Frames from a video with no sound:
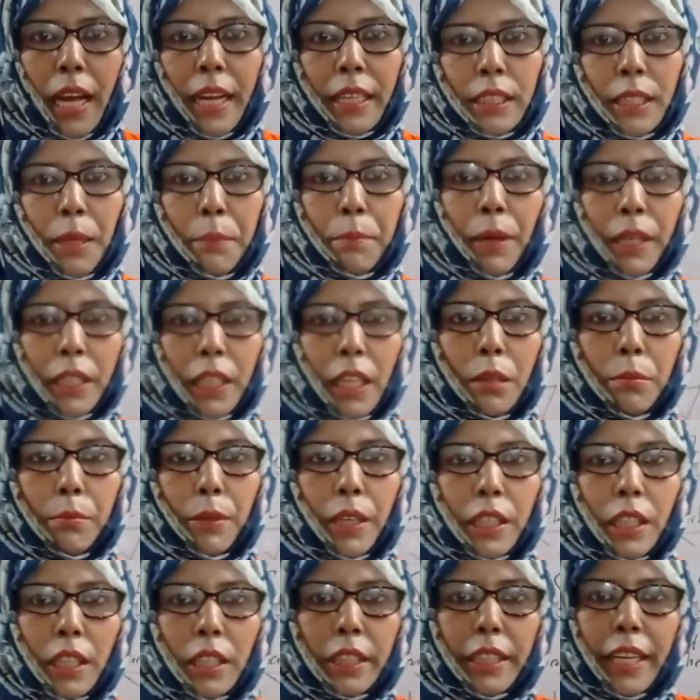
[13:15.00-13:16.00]
and the
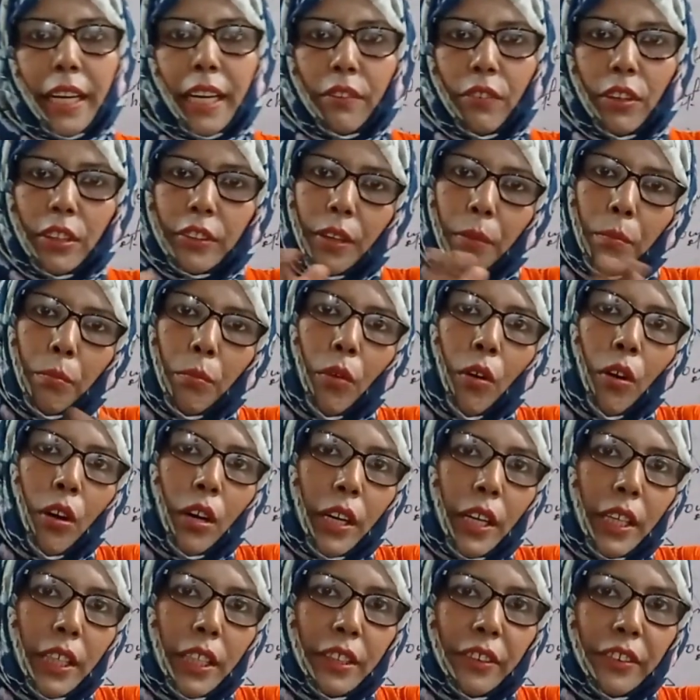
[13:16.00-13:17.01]
button, there was a
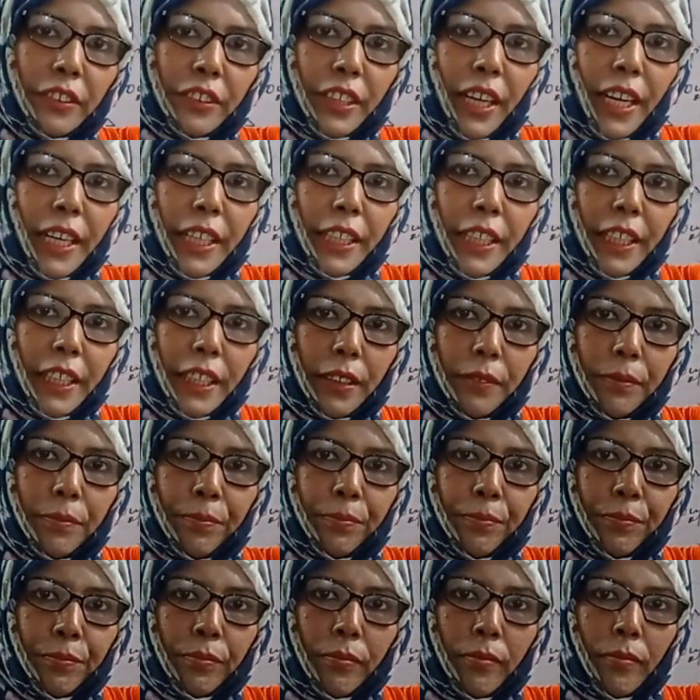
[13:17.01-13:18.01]
moral inside it,
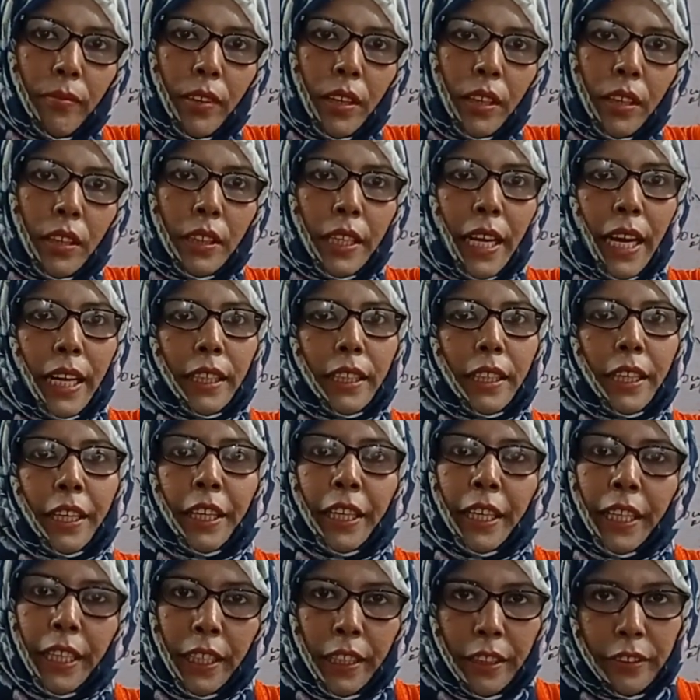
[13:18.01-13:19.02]
that
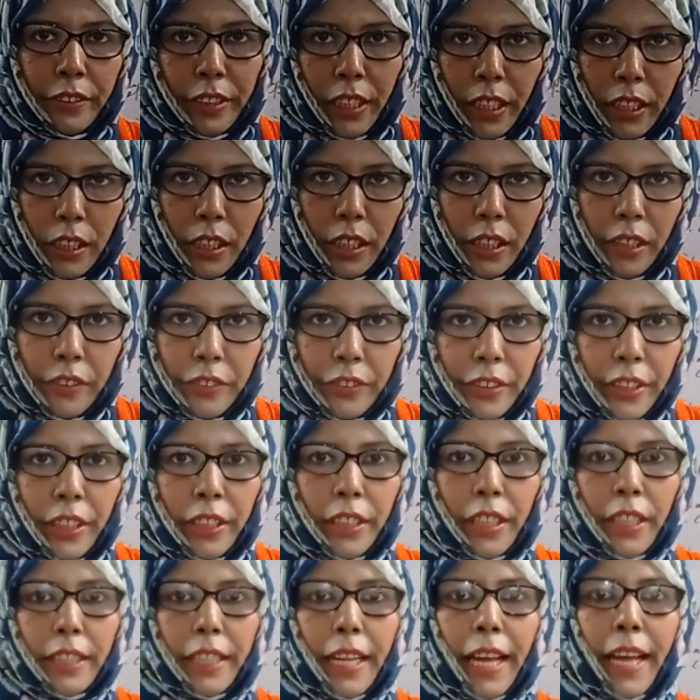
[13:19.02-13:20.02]
greed is a curse. In
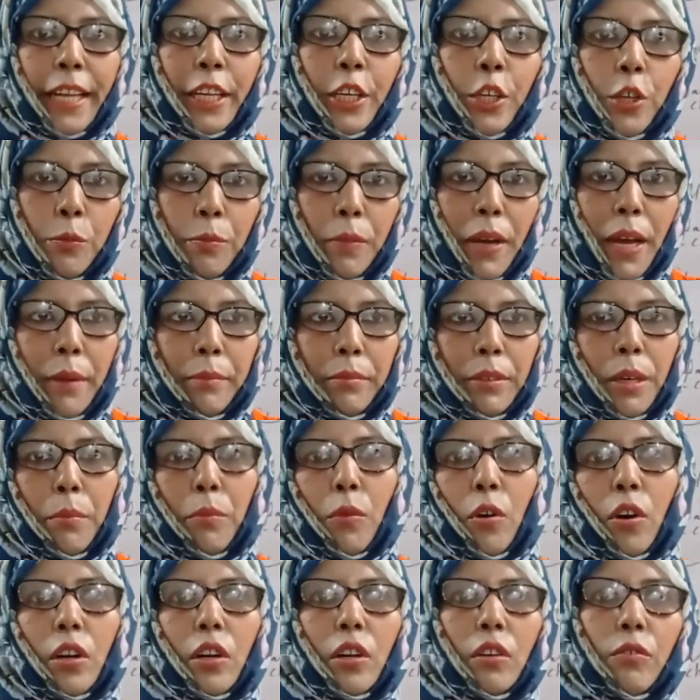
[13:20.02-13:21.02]
the thank you ma'am, the
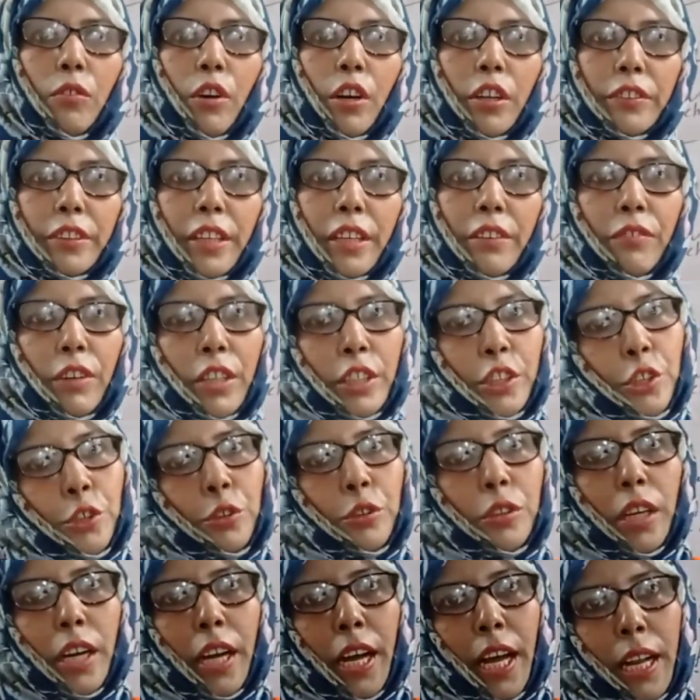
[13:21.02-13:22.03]
moral was that one
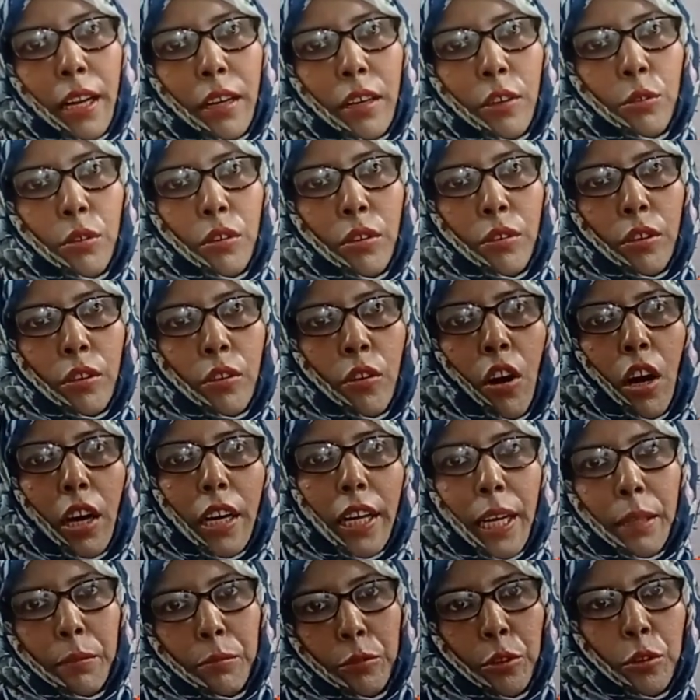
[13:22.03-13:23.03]
should help, God
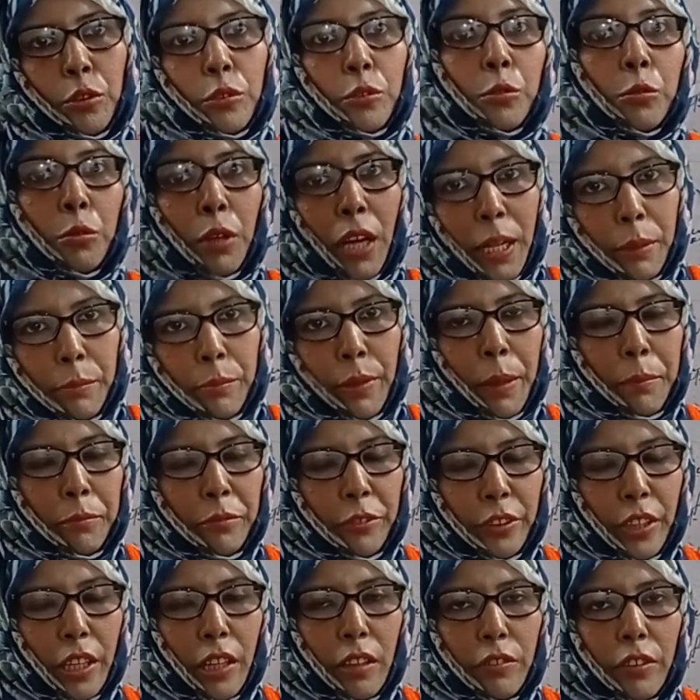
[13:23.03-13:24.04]
help those who help
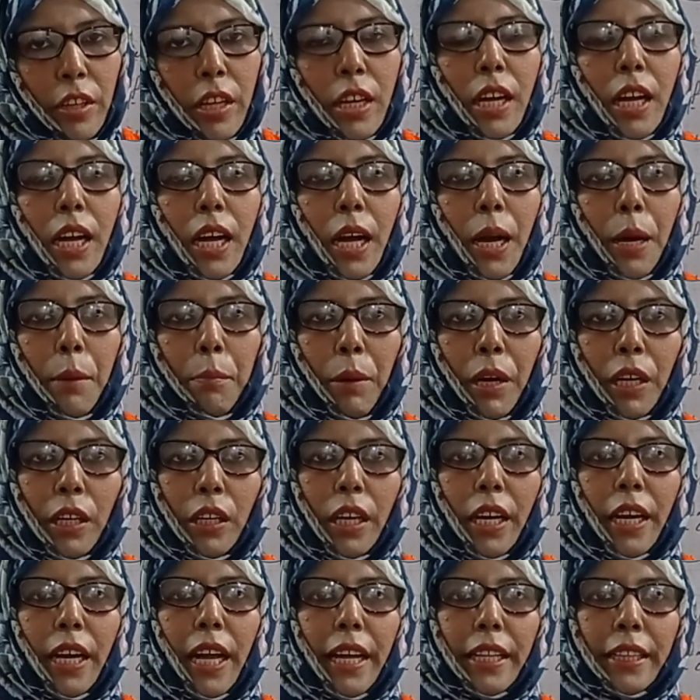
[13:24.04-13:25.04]
themselves. But
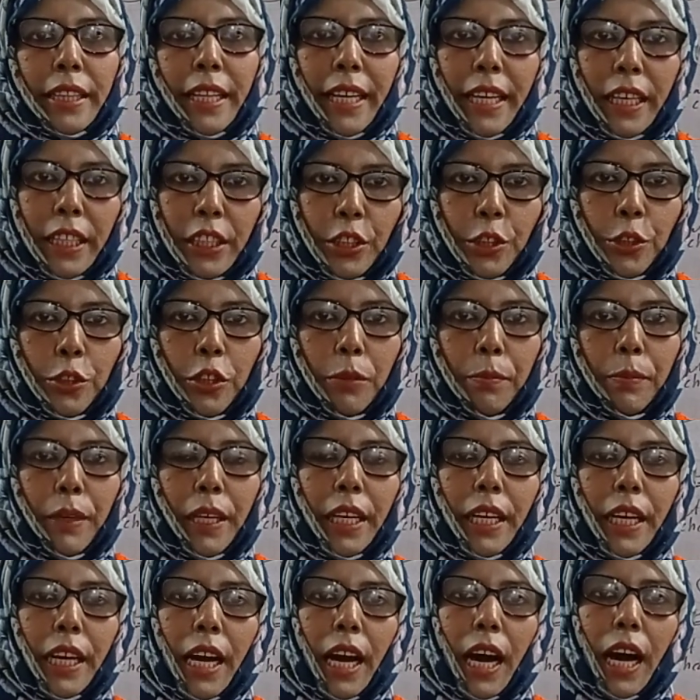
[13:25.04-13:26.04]
there should
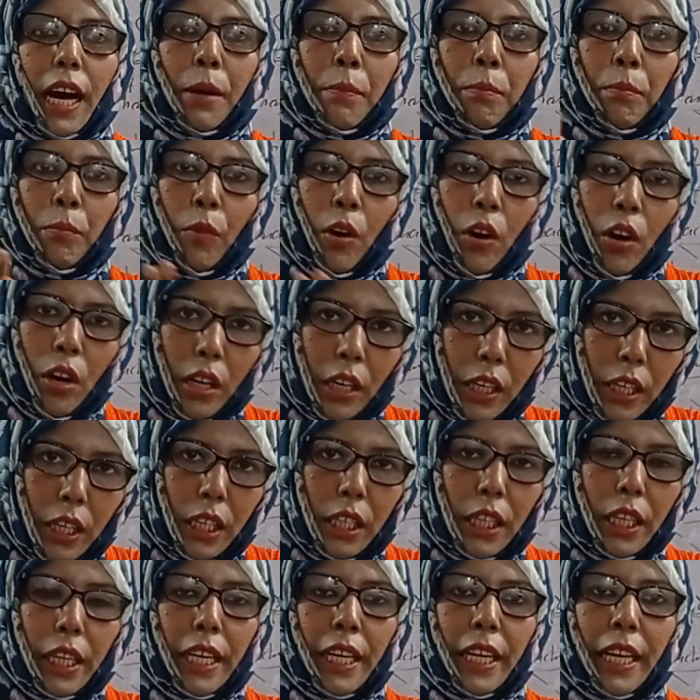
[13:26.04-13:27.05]
be a
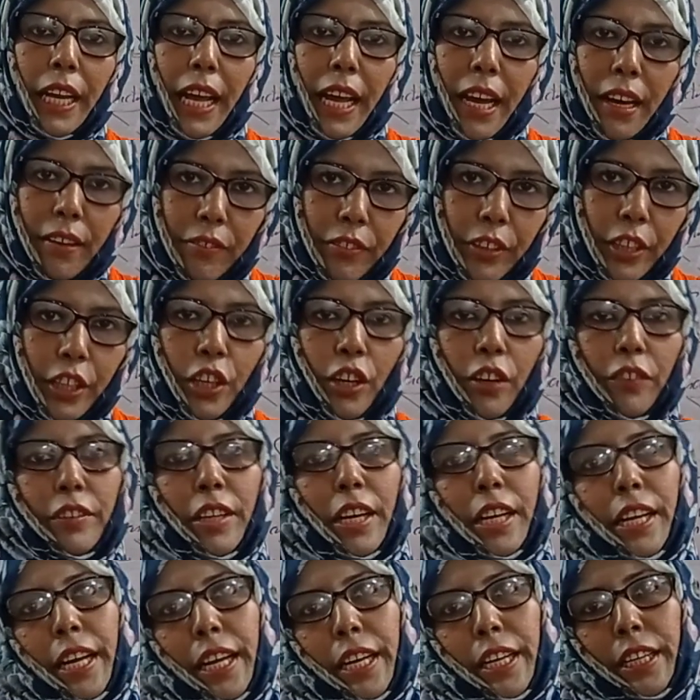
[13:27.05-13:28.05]
moral in every of
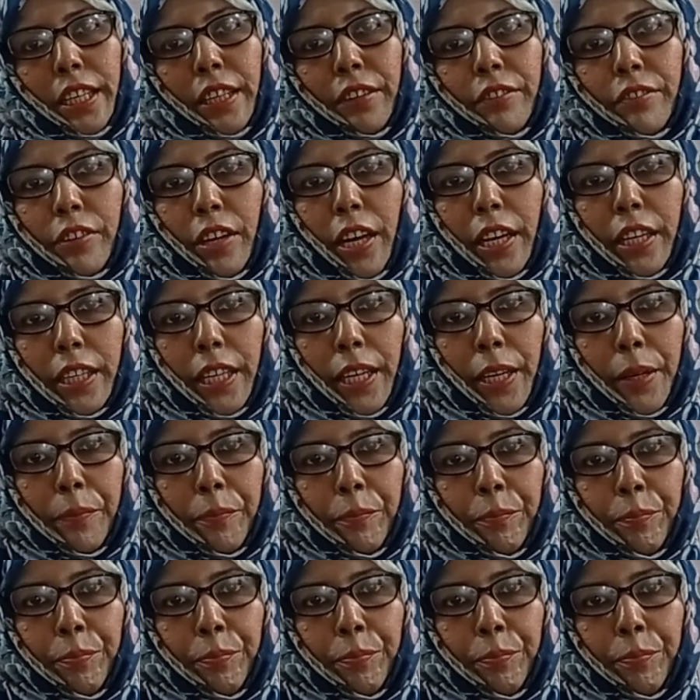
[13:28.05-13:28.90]
the narrative writing.